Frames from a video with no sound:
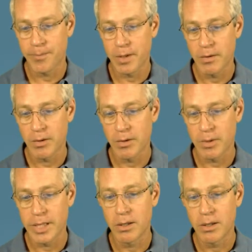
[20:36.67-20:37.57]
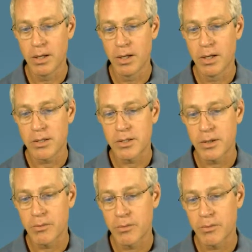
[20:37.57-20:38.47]
You see right here. So the
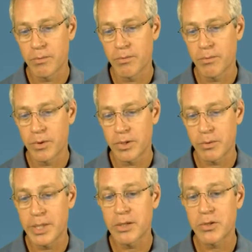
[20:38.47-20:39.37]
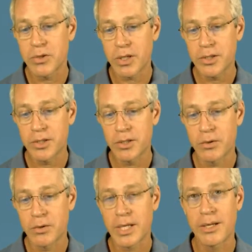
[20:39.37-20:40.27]
reconstruction or
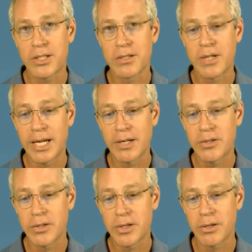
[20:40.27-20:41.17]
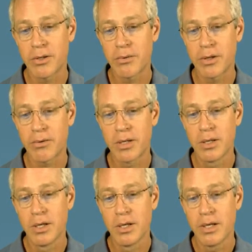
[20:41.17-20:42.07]
dilation of the anterior urethra
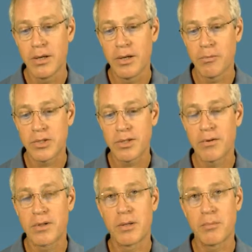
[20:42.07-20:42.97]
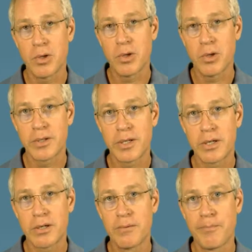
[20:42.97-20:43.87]
is much different than the
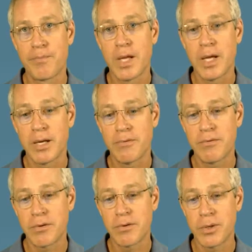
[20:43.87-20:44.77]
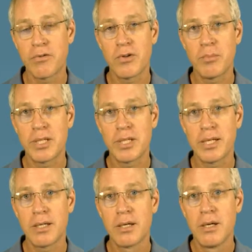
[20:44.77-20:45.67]
posterior. And if you're coding CPT,
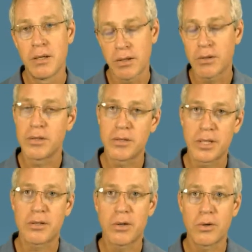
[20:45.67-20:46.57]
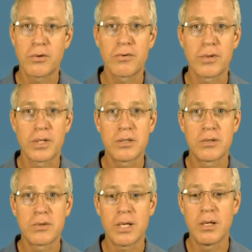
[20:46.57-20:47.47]
there are distinct codes for this as
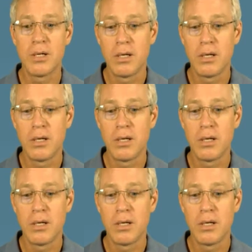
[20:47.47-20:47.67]
well.